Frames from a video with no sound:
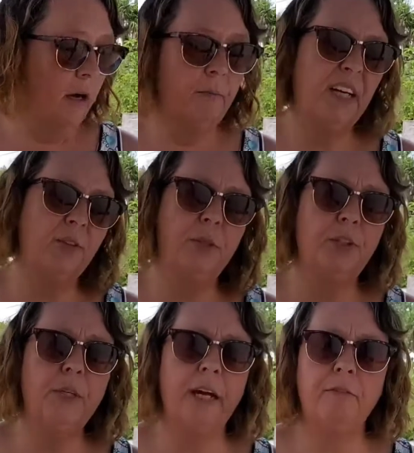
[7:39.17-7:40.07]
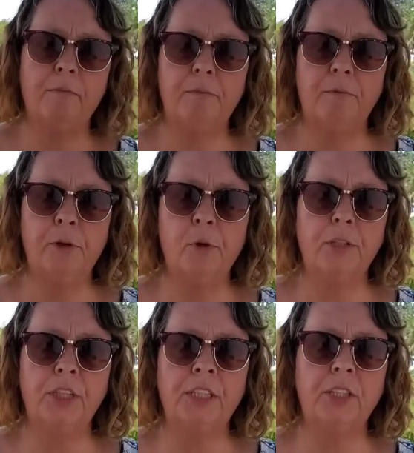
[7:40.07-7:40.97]
because we do get free
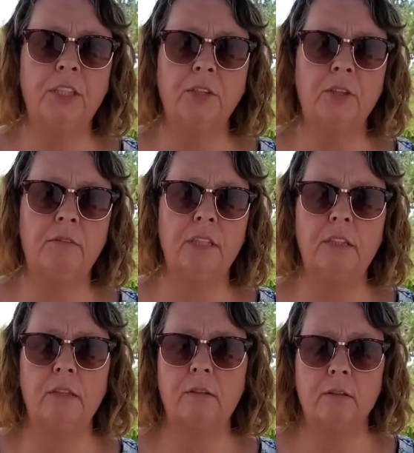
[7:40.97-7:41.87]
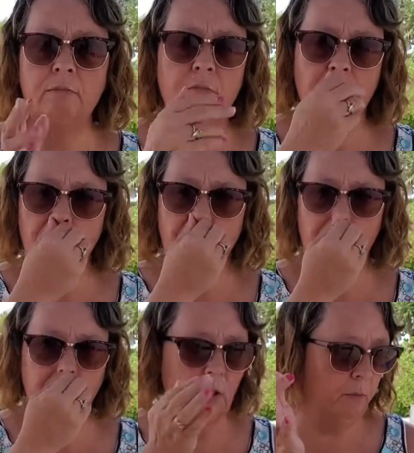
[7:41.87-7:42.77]
oil changes in service
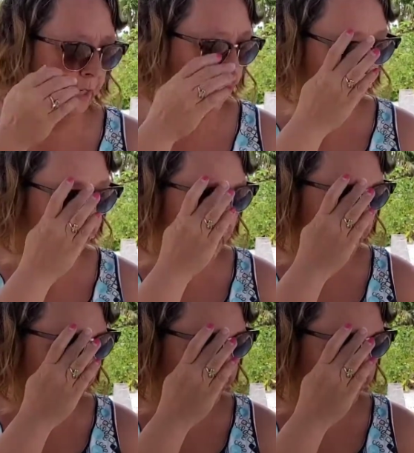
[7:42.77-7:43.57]
for a certain period of time.